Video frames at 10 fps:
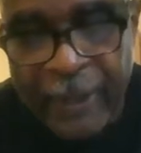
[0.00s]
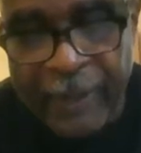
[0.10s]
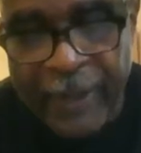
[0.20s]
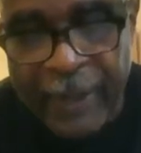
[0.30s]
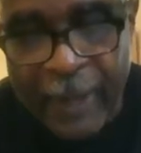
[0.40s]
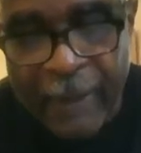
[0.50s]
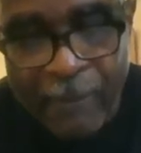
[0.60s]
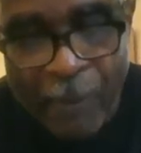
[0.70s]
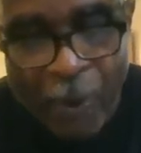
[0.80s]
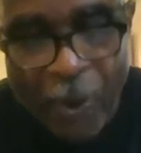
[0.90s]
to become
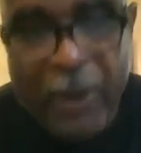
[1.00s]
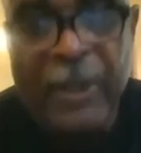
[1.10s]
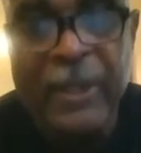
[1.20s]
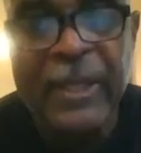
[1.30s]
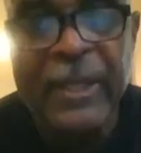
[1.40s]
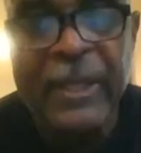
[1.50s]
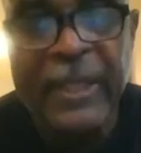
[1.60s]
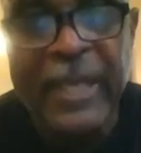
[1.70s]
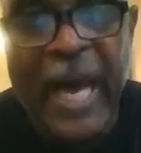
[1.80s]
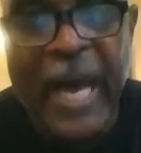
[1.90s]
more
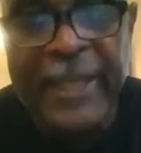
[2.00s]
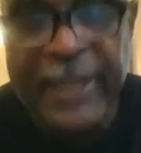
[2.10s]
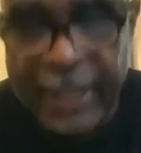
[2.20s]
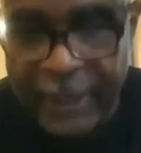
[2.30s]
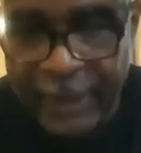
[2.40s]
godlike.